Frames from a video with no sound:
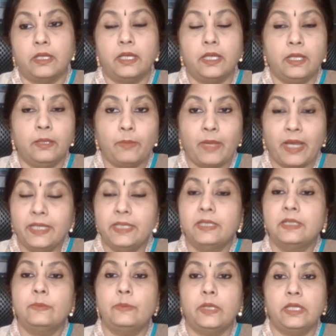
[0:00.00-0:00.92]
In my
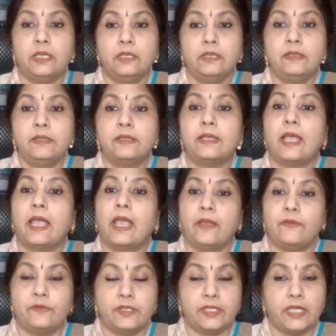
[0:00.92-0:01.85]
experience, I
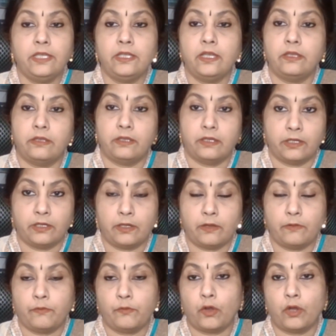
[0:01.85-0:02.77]
have seen the kind
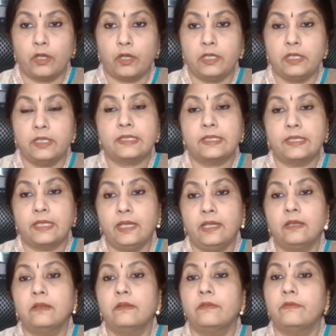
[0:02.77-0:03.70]
of coiled
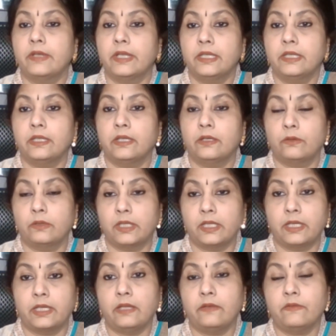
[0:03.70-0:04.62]
snake when the
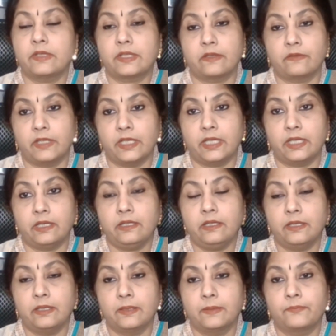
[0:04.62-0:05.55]
Kundalini was
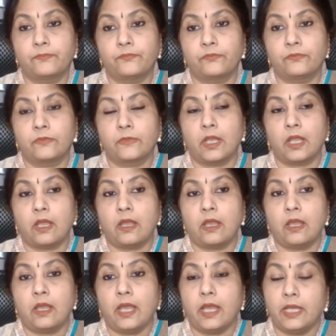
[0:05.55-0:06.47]
awakened.
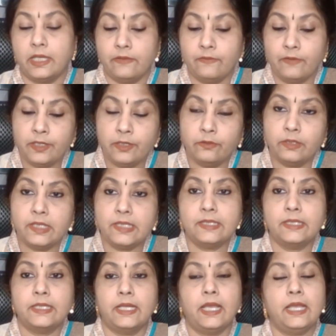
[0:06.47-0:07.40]
And even to
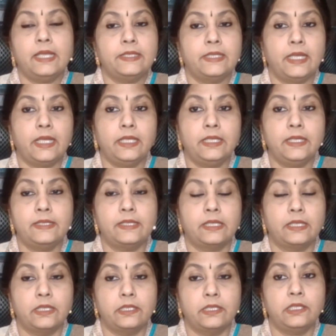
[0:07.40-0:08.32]
this day, I see this
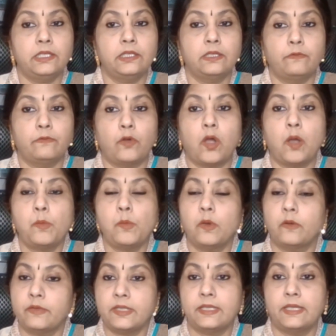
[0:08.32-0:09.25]
energy in the form
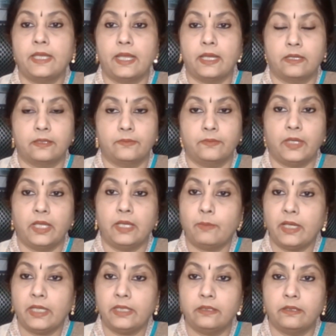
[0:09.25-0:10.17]
of a snake
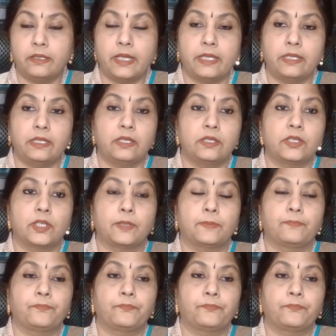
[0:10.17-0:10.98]
in my third eye region.